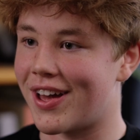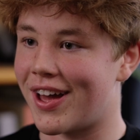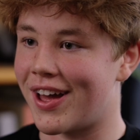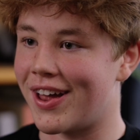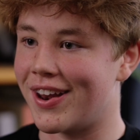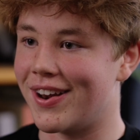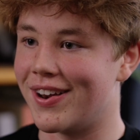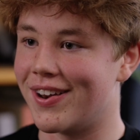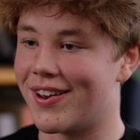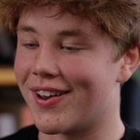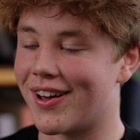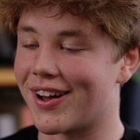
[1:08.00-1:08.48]

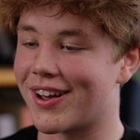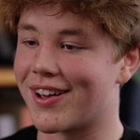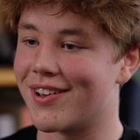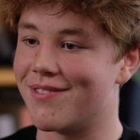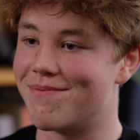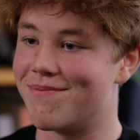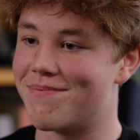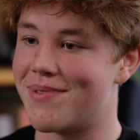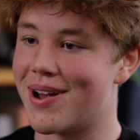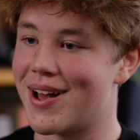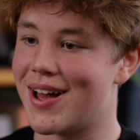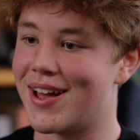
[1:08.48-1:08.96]
and I
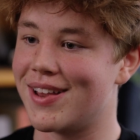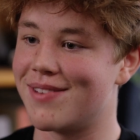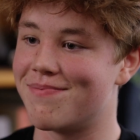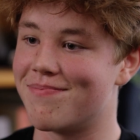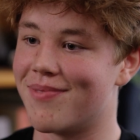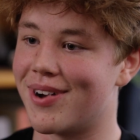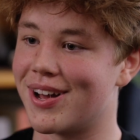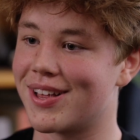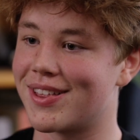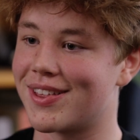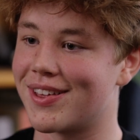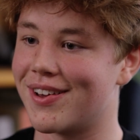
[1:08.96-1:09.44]
compared
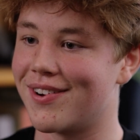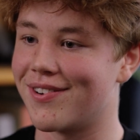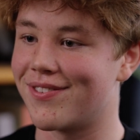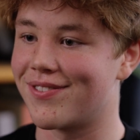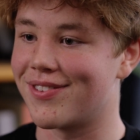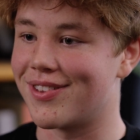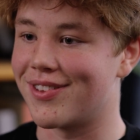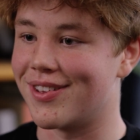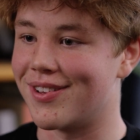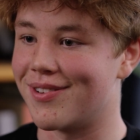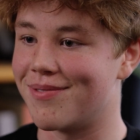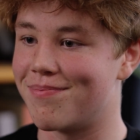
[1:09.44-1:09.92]
myself
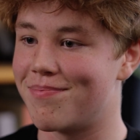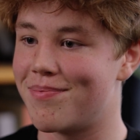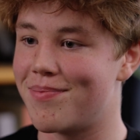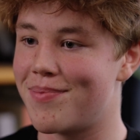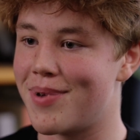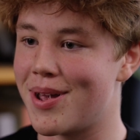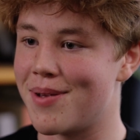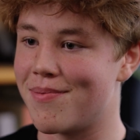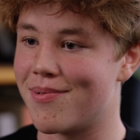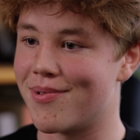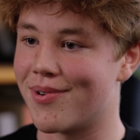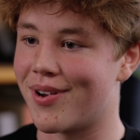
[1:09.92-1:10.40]
to
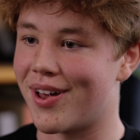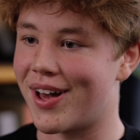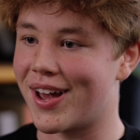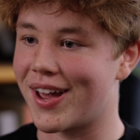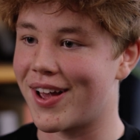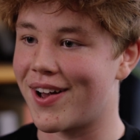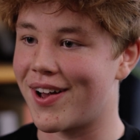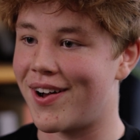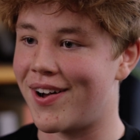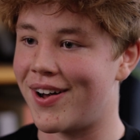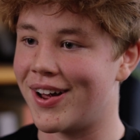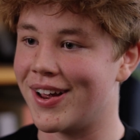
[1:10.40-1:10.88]
people like
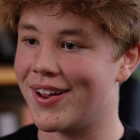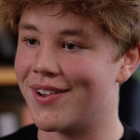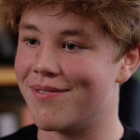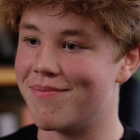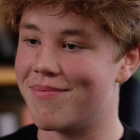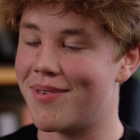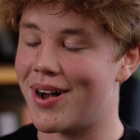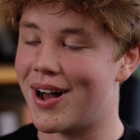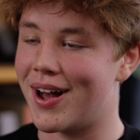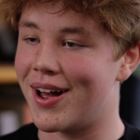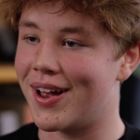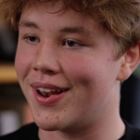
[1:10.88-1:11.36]
Iron
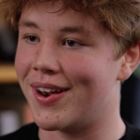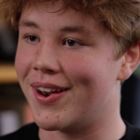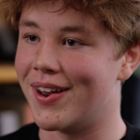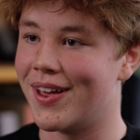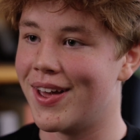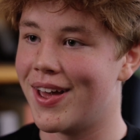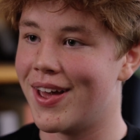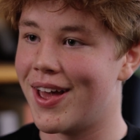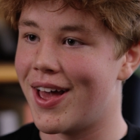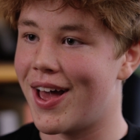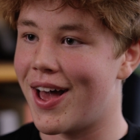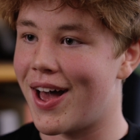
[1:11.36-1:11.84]

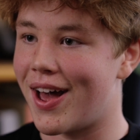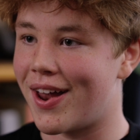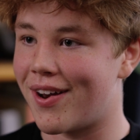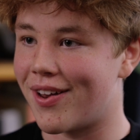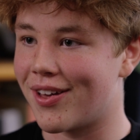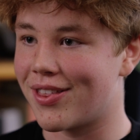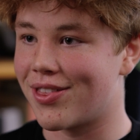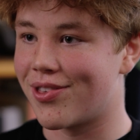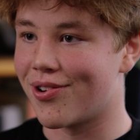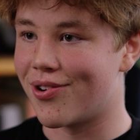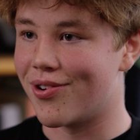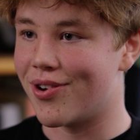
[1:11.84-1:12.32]
Man, and I
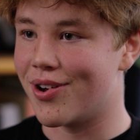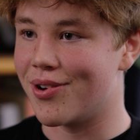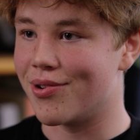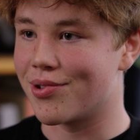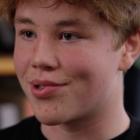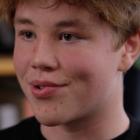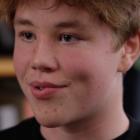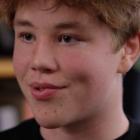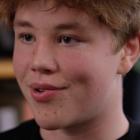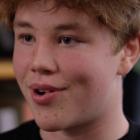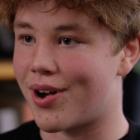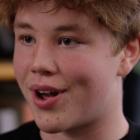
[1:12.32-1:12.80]
thought it was
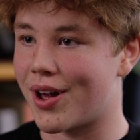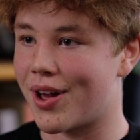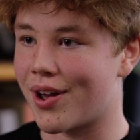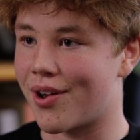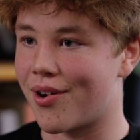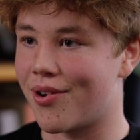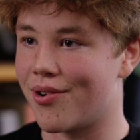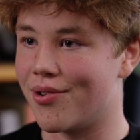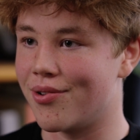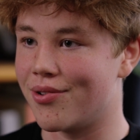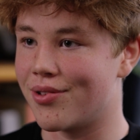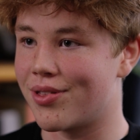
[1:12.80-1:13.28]
quite a
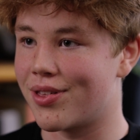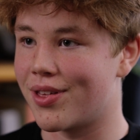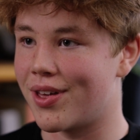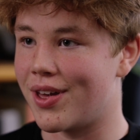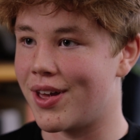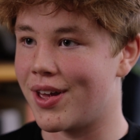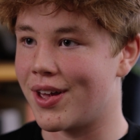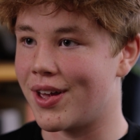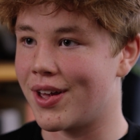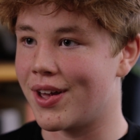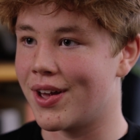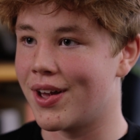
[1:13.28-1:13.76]
cool
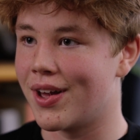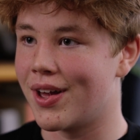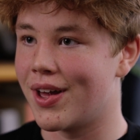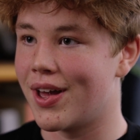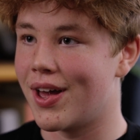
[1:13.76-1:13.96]
thing.